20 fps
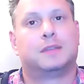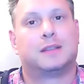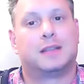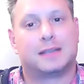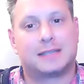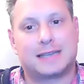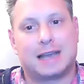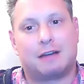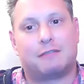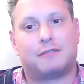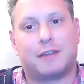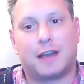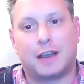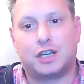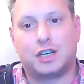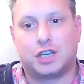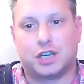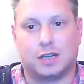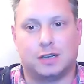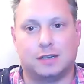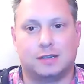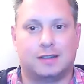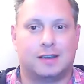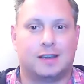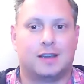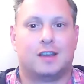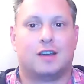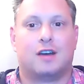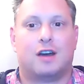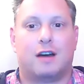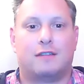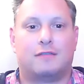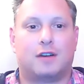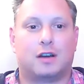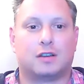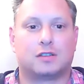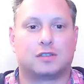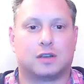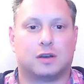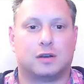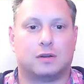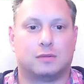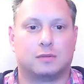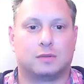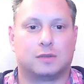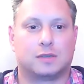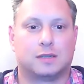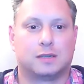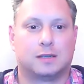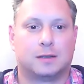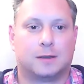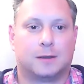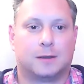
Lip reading: the salvation of our souls.